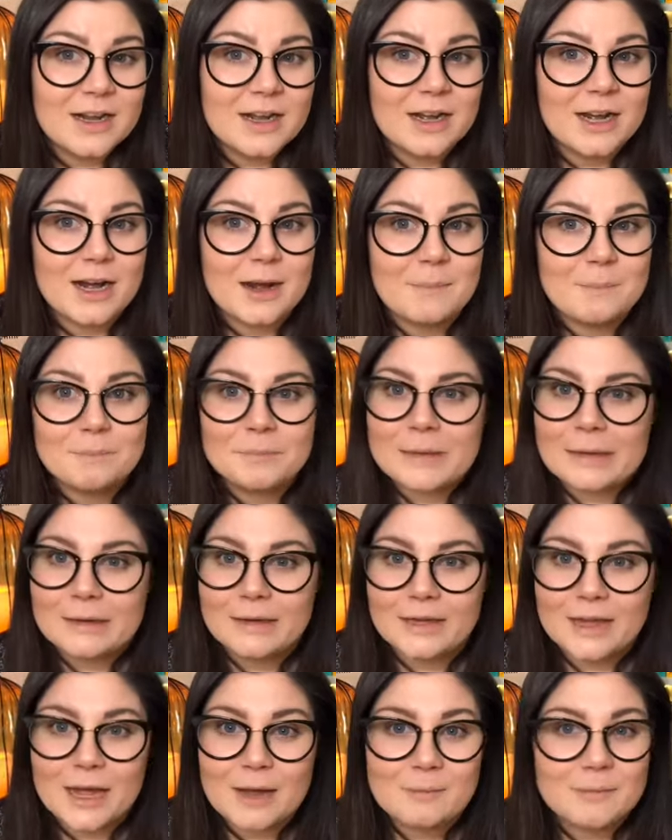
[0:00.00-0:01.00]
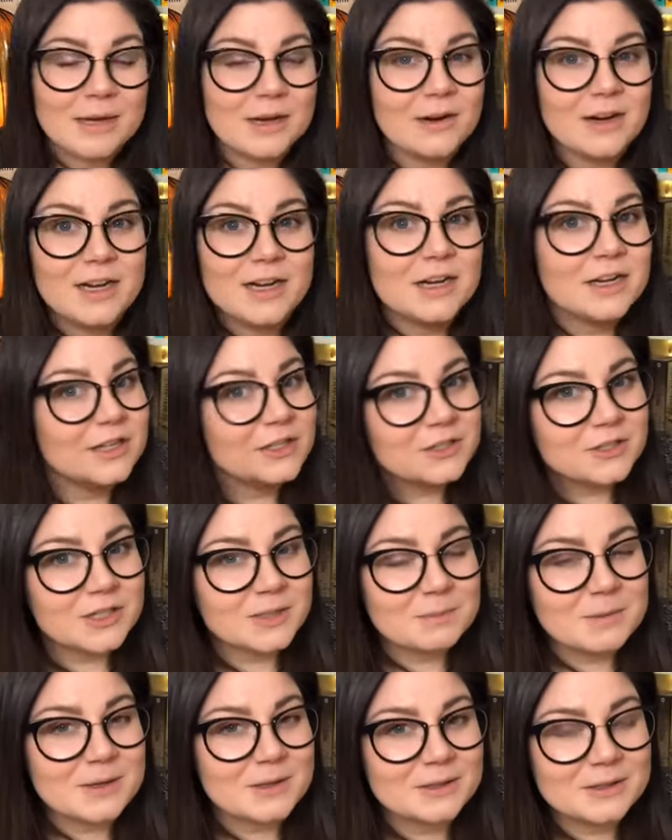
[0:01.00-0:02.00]
Got married,
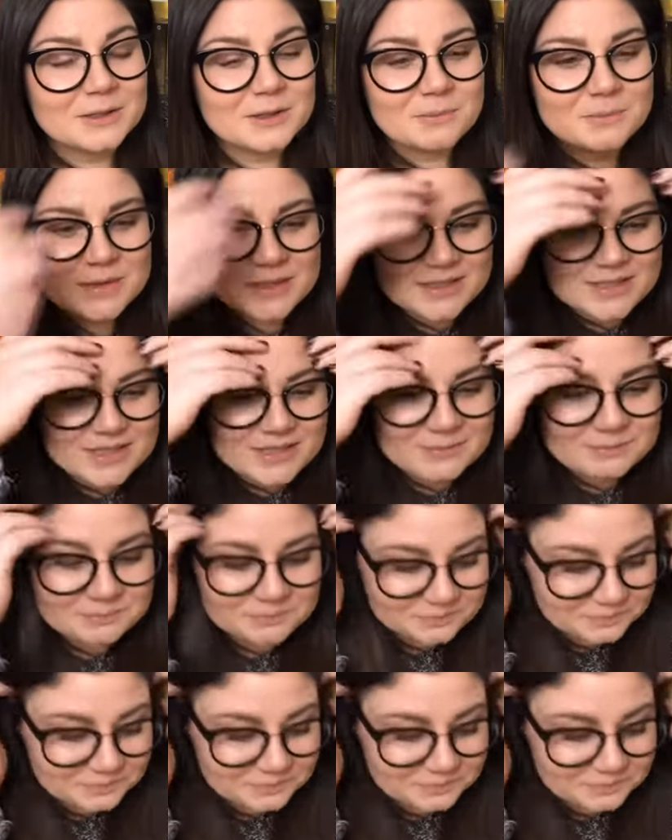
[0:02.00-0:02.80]
just been a little busy.